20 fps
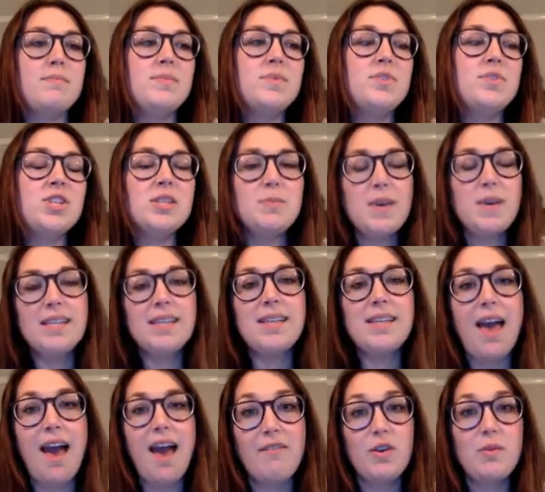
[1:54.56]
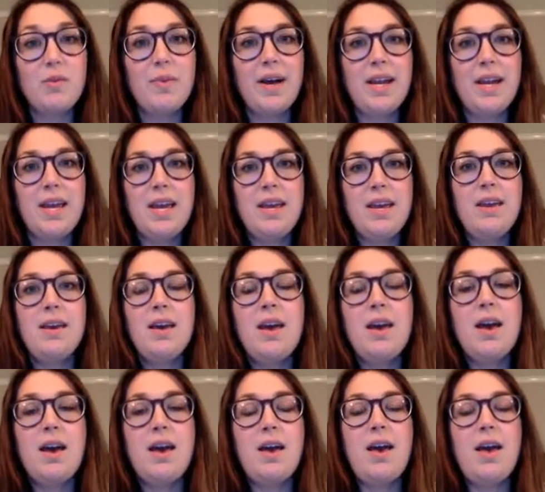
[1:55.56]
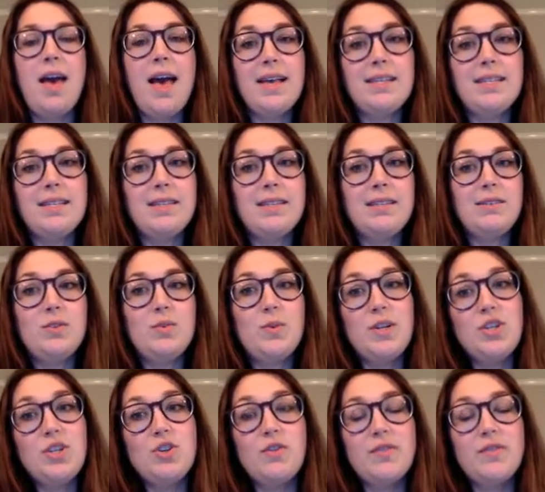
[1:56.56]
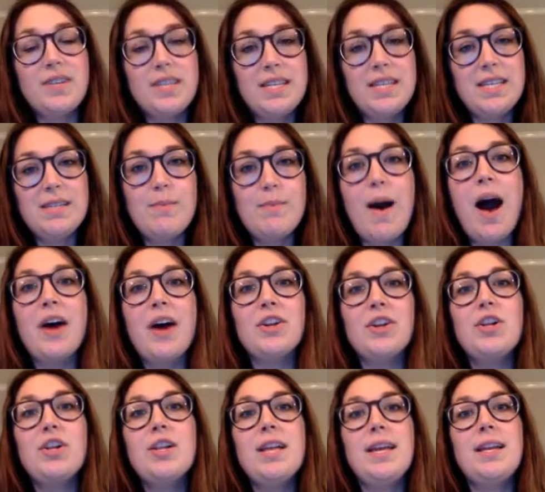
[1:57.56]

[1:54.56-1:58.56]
just because everybody has switched over to this model,